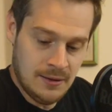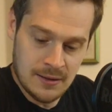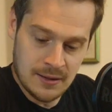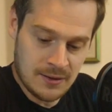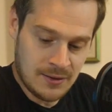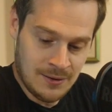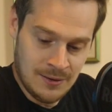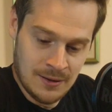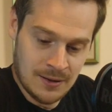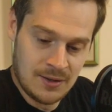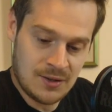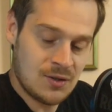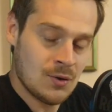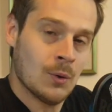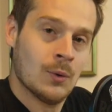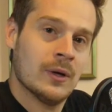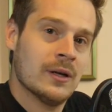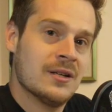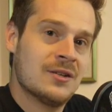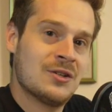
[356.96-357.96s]
This
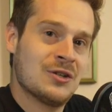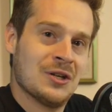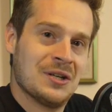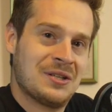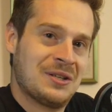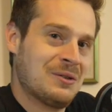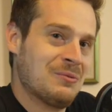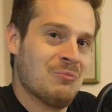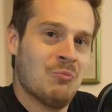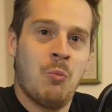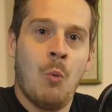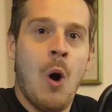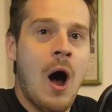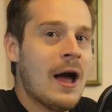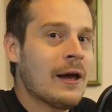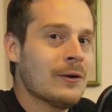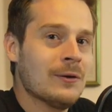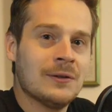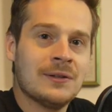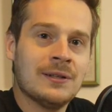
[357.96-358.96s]
story's just
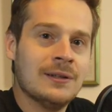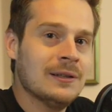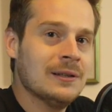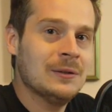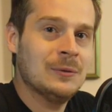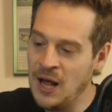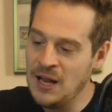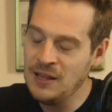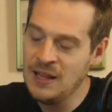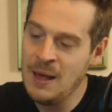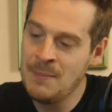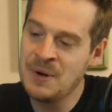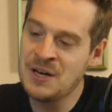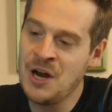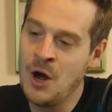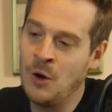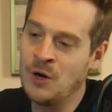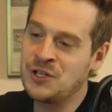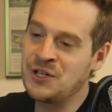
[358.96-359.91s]
wild. But let me know